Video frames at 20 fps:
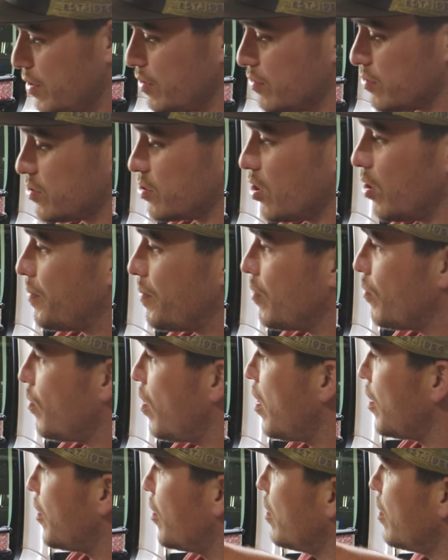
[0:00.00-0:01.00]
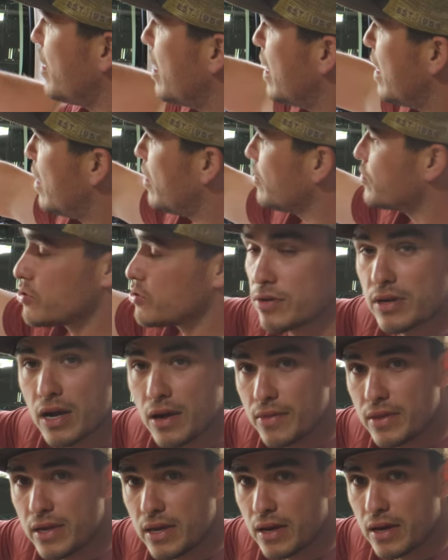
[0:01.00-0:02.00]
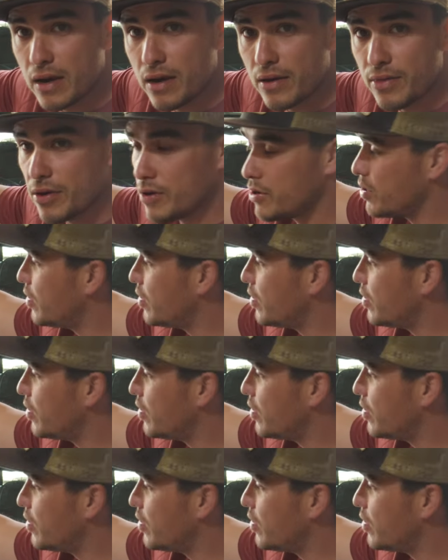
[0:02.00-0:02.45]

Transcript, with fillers: we use soap and water, and I'll do it on the, uh, the